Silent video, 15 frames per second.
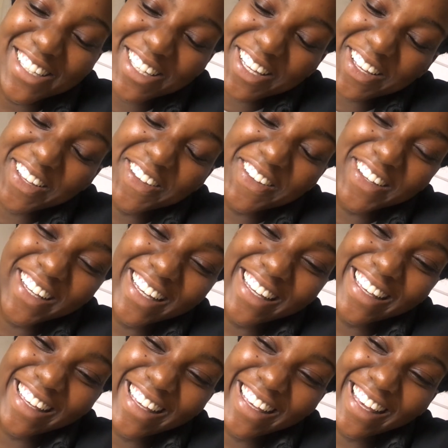So
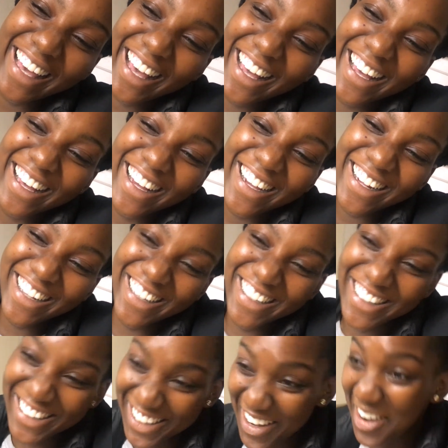yeah. I mean, yes,
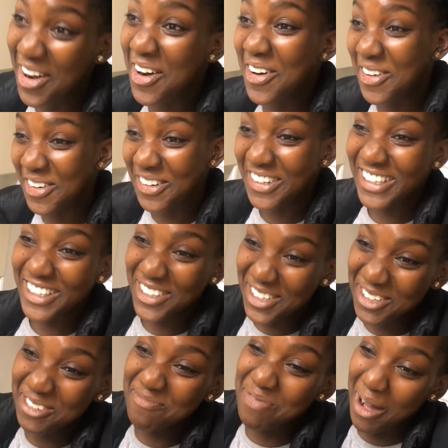oh,
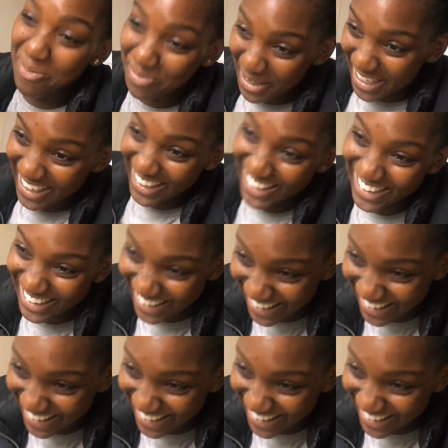you buffer.